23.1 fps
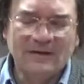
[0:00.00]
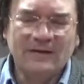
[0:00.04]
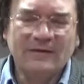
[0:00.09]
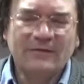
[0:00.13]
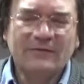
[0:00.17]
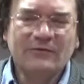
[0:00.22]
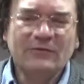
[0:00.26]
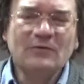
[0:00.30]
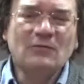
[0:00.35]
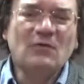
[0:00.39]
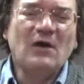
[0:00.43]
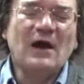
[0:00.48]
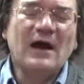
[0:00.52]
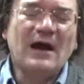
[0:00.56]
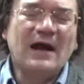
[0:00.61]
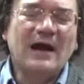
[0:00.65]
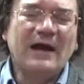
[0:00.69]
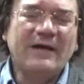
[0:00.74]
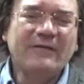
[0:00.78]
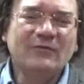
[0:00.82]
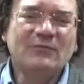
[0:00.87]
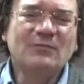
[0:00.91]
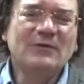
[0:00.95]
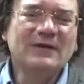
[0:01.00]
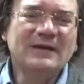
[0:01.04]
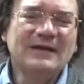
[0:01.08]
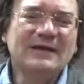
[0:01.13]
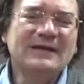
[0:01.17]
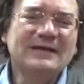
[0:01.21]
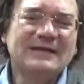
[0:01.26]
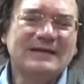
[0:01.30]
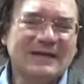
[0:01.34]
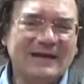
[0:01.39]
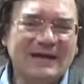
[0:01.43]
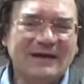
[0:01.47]
So as we
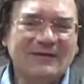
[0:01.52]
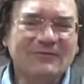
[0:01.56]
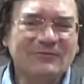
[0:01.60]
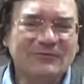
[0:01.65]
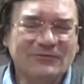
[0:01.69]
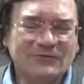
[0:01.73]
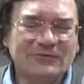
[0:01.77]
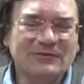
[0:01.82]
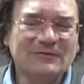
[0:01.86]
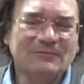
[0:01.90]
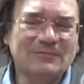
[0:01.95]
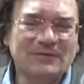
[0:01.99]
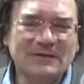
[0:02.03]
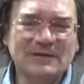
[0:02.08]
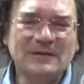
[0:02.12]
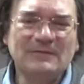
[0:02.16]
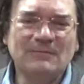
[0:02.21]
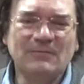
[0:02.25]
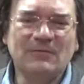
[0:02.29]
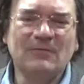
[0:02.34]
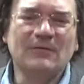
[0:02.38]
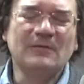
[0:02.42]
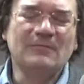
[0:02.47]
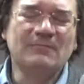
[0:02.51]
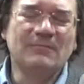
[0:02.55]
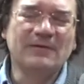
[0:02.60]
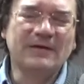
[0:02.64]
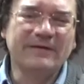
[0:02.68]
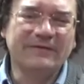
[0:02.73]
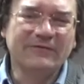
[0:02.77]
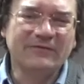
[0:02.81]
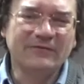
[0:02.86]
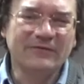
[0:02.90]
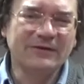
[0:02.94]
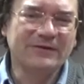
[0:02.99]
encounter people,
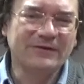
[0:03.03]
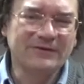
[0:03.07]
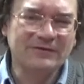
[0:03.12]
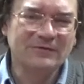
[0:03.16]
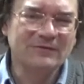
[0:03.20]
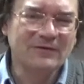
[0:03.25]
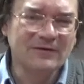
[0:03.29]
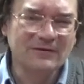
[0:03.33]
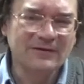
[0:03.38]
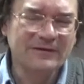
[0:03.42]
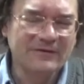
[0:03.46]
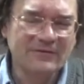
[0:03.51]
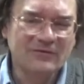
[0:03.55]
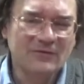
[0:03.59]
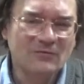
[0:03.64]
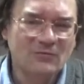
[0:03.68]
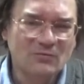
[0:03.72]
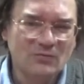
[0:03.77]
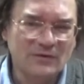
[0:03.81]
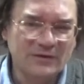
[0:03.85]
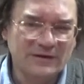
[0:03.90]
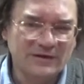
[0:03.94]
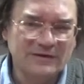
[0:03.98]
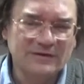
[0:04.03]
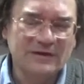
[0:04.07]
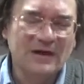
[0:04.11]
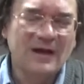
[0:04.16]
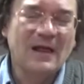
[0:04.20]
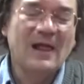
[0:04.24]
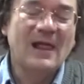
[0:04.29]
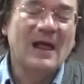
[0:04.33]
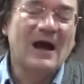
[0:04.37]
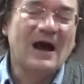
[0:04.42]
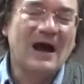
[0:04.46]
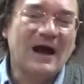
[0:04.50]
particularly the weak,
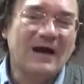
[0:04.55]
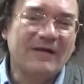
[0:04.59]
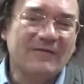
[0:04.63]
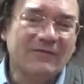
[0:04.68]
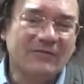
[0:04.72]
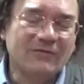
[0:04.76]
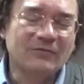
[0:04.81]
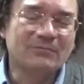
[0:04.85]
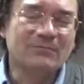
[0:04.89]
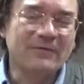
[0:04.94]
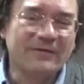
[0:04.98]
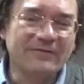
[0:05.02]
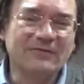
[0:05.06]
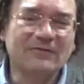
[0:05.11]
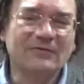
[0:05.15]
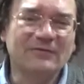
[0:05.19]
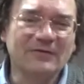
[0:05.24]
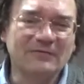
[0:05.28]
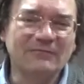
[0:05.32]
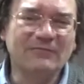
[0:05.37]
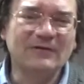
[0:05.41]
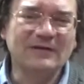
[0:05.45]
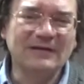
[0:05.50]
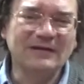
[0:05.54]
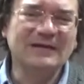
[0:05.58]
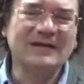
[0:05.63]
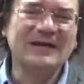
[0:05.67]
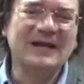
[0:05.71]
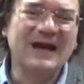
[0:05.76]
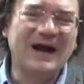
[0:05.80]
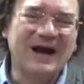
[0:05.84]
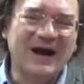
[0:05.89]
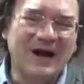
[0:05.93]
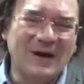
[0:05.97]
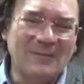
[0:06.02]

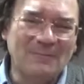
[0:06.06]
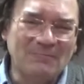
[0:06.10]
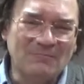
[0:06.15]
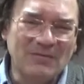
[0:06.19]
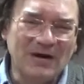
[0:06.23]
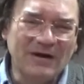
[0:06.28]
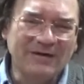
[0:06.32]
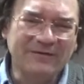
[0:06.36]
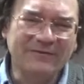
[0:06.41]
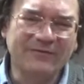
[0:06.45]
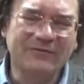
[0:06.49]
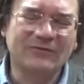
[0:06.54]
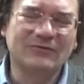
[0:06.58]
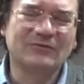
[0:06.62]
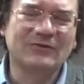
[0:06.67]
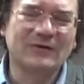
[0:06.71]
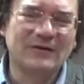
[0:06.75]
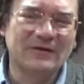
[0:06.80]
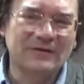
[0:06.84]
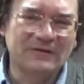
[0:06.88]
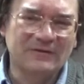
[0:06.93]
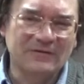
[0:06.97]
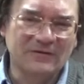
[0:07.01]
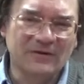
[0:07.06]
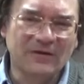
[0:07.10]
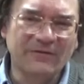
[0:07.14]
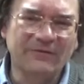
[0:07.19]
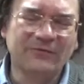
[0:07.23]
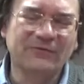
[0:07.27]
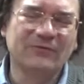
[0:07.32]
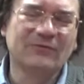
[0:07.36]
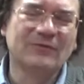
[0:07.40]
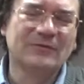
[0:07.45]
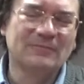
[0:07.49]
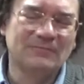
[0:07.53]
specifically amongst
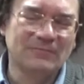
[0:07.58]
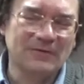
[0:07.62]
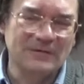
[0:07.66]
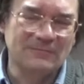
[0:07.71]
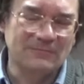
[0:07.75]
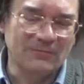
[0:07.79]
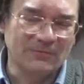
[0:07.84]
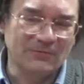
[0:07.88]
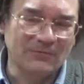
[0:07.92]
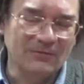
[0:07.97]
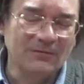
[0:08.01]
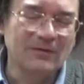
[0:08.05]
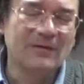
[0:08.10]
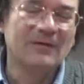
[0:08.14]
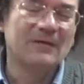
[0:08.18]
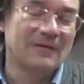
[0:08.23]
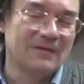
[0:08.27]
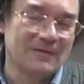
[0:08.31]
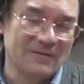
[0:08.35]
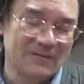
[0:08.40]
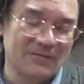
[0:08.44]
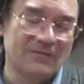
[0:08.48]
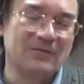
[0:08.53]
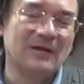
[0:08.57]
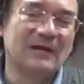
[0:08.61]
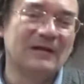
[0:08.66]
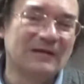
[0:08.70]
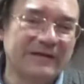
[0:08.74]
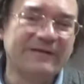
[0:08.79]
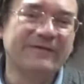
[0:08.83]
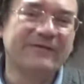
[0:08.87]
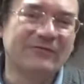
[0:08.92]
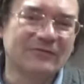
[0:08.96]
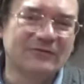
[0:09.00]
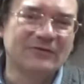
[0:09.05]
God's people, the
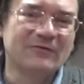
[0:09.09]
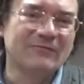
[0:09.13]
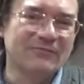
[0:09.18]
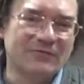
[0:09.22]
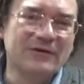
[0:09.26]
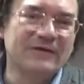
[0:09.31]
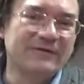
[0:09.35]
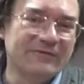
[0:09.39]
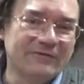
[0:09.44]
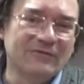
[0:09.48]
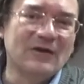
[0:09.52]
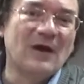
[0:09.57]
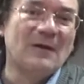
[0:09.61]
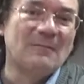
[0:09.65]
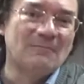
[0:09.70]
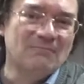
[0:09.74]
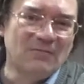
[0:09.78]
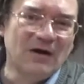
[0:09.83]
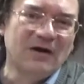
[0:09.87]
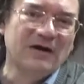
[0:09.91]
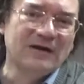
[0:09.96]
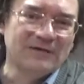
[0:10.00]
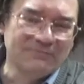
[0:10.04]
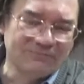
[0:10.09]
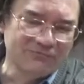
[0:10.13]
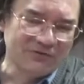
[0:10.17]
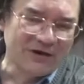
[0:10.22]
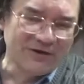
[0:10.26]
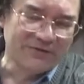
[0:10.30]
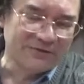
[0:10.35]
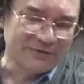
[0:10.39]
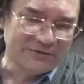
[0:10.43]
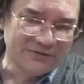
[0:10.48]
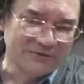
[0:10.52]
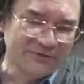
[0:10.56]
least of these my
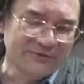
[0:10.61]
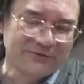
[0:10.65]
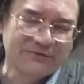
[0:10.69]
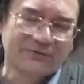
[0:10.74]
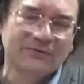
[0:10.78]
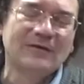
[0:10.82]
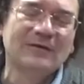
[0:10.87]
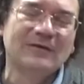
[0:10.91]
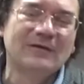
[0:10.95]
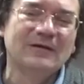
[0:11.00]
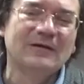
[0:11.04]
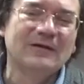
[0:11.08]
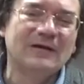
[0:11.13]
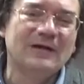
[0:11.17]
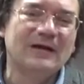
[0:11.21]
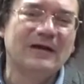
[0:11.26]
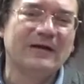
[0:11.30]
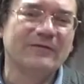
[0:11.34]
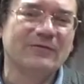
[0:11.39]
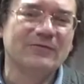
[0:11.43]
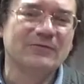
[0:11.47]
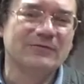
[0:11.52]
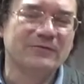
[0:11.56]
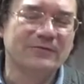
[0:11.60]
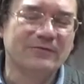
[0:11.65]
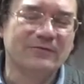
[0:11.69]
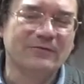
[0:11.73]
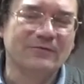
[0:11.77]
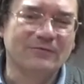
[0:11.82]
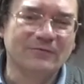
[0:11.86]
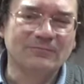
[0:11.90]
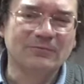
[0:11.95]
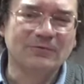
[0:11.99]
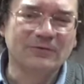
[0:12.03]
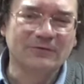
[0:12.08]
brothers, as
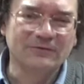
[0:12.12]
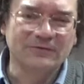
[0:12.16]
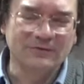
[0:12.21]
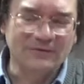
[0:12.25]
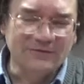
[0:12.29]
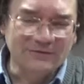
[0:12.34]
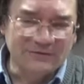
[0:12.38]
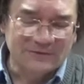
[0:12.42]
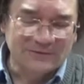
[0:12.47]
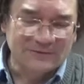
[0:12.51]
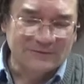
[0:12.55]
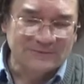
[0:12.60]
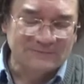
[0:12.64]
Jesus put it,